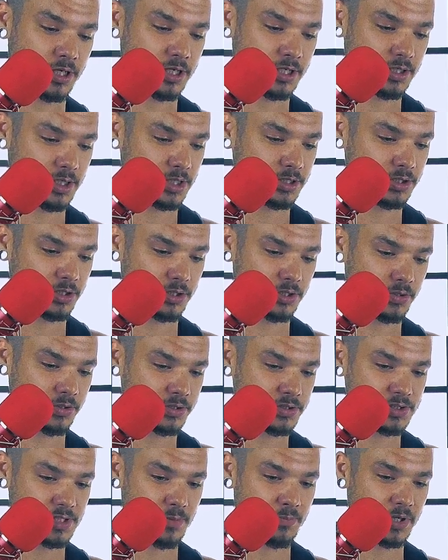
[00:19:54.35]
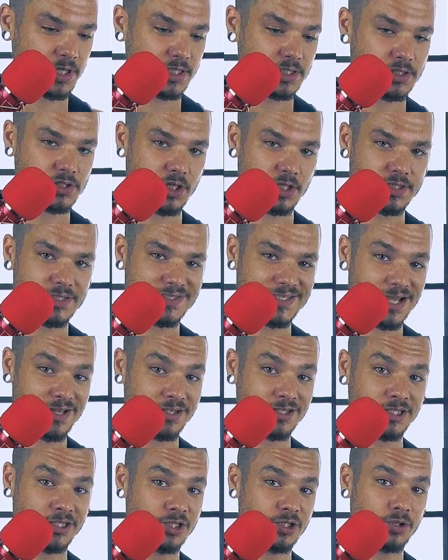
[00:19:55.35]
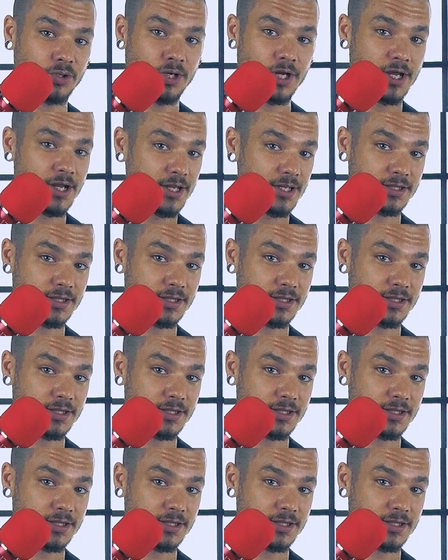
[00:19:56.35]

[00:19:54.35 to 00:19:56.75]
conductor or somebody starts telling you